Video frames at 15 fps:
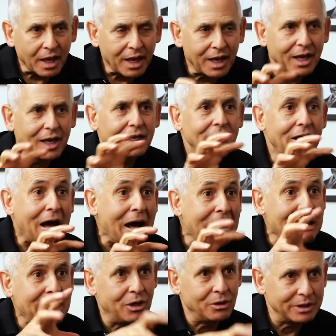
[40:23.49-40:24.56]
and
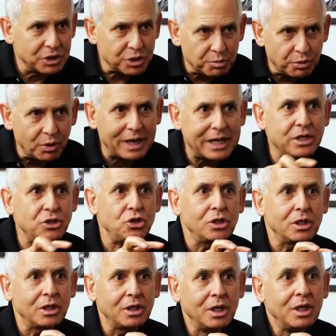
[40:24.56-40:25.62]
I or
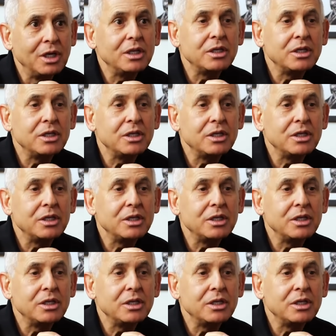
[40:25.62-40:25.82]
inspiration